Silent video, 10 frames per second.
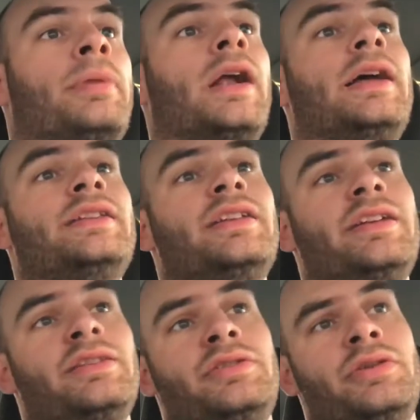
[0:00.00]
but I
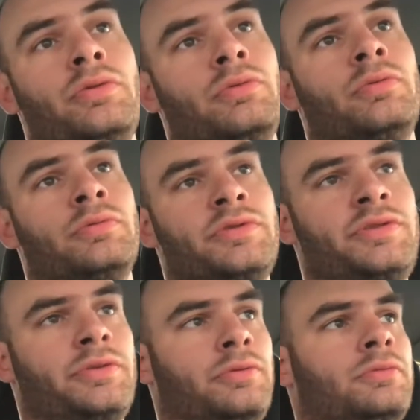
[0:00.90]
need you
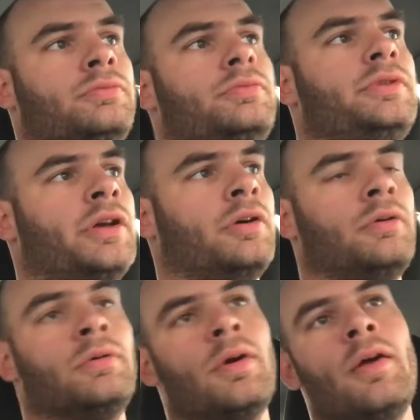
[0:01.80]
to,
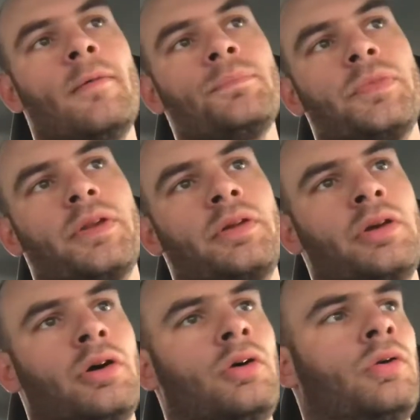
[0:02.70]

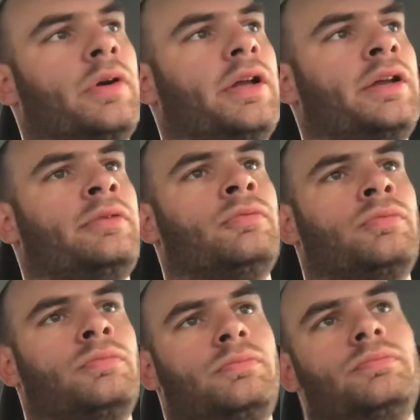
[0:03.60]
go and
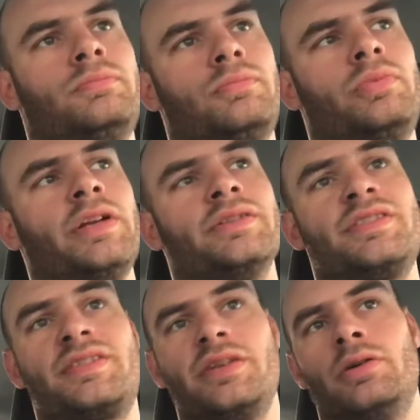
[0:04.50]

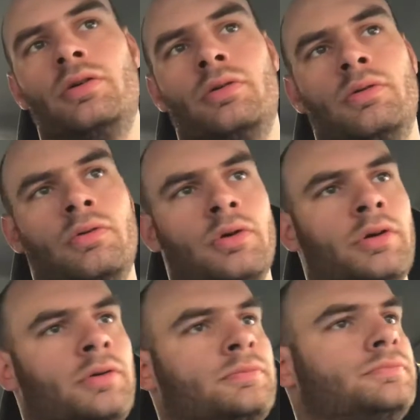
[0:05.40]
reinstill
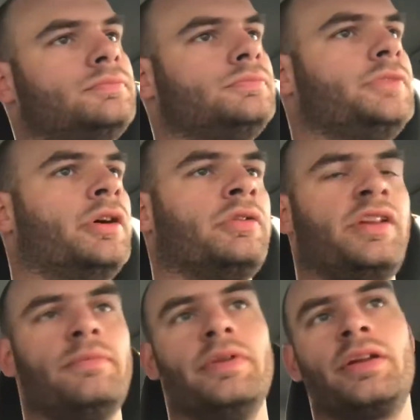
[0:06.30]
or,
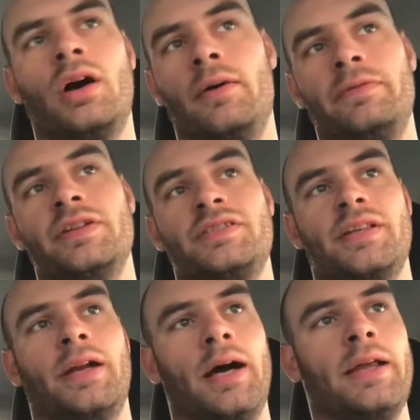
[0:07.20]
give me the confidence
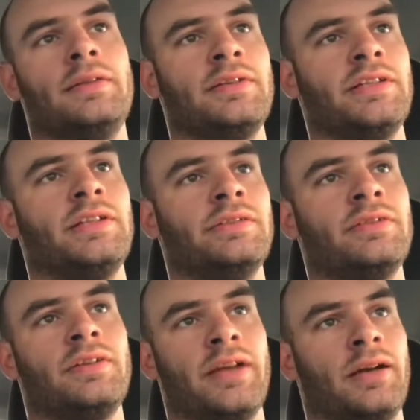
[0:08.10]
that I need,
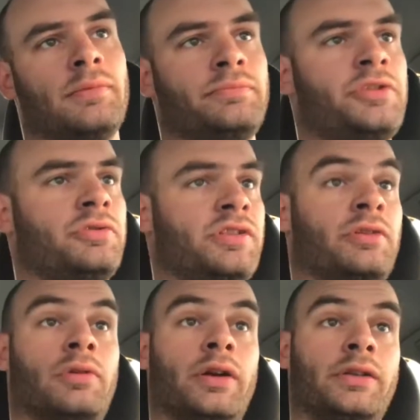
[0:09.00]
that I'm
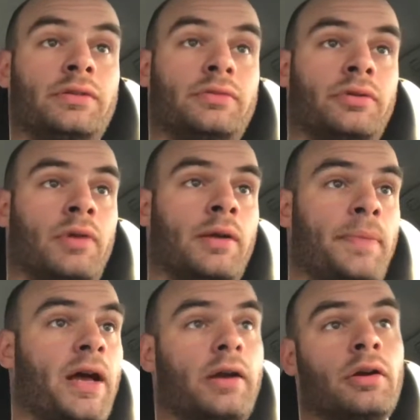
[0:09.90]
choosing the right
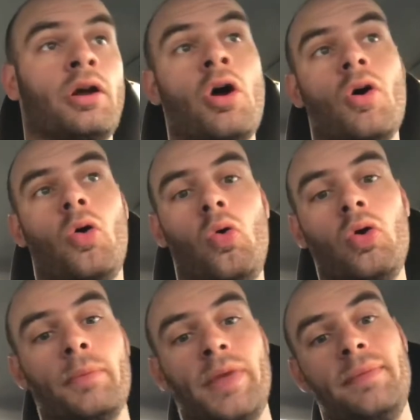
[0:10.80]
pattern.
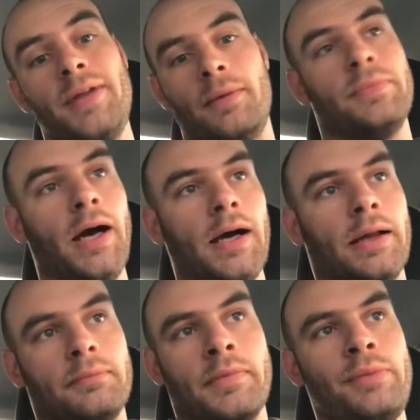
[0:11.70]
Or maybe I'm
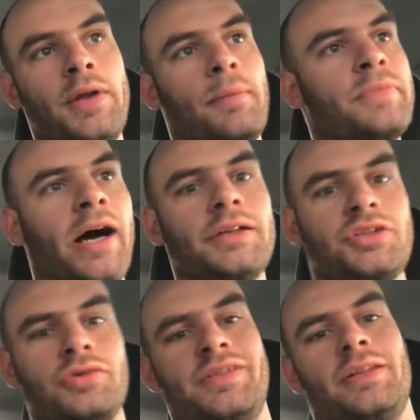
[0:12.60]
not. Maybe I'm not
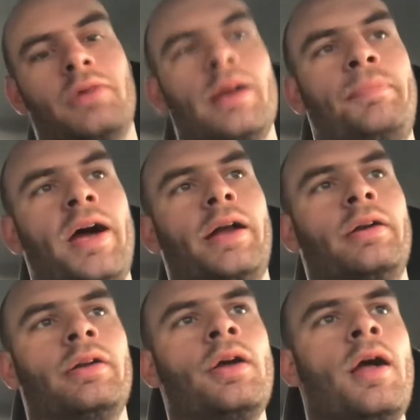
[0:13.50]
choosing the right
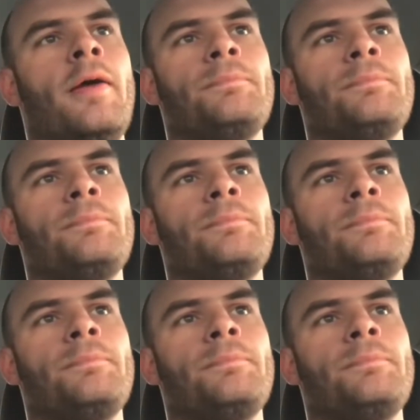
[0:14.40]
pattern.